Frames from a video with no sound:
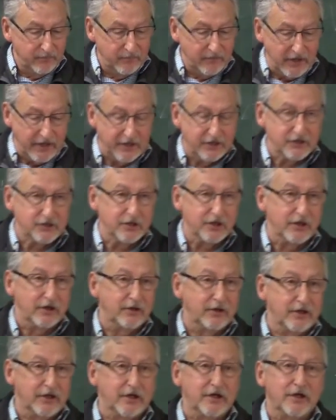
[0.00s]
ends in, a,
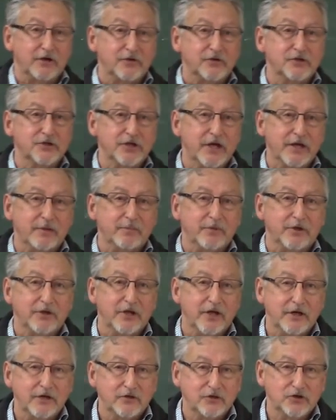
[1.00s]
in an understatement
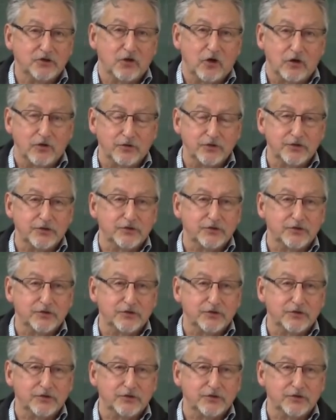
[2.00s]
that startles